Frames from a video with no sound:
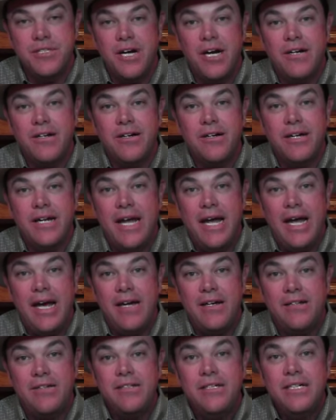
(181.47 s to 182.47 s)
stocker
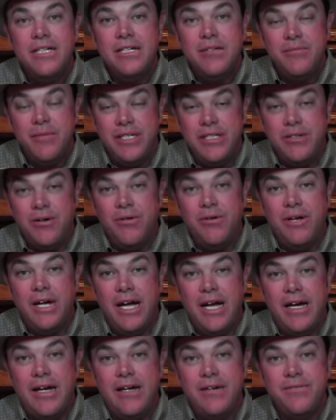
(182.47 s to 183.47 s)
cattle but don't
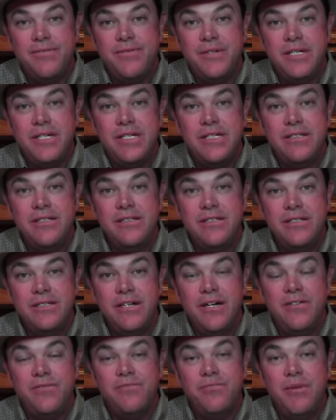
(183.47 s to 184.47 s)
have
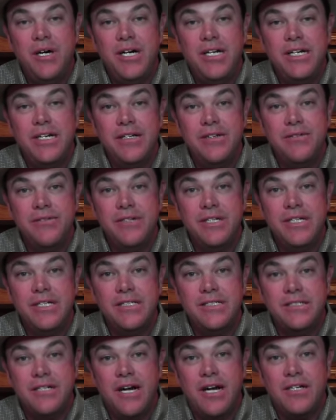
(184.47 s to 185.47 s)
enough money to really
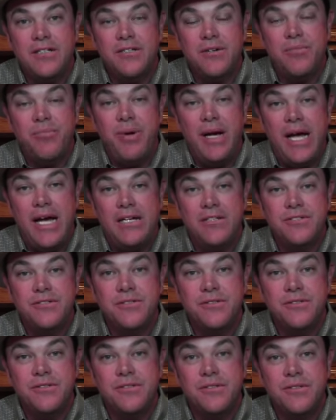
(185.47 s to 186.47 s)
stock their
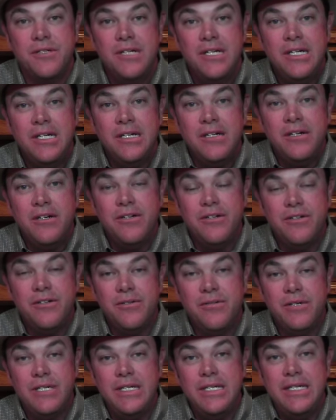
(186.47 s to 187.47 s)
pastures or they're
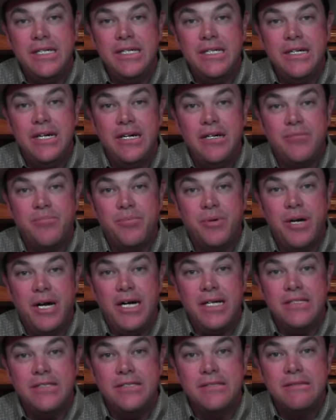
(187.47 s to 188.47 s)
really
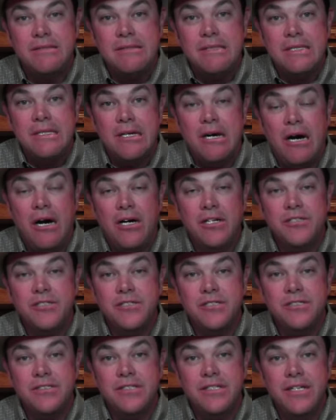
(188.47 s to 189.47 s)
price
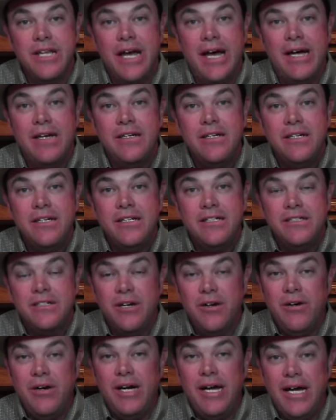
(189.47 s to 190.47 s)
conscious of that, to
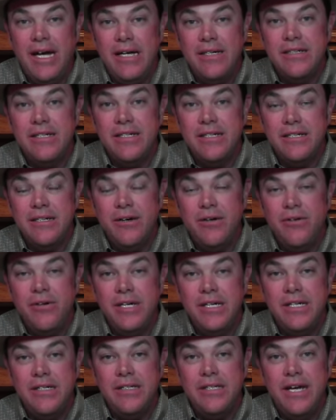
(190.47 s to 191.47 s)
go ahead and go
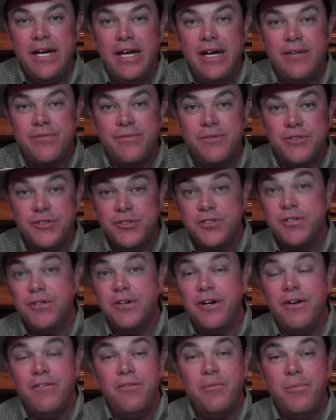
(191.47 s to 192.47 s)
into the heifer.
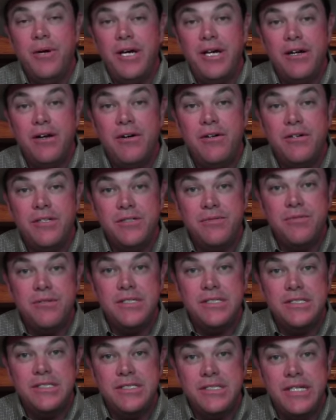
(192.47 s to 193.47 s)
Sure, everybody always
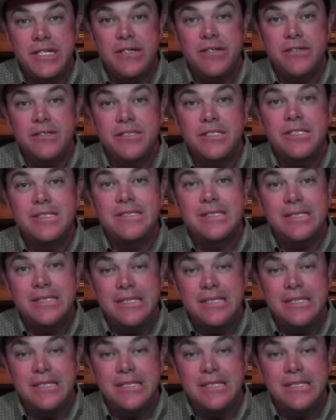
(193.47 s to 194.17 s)
wants steers. It's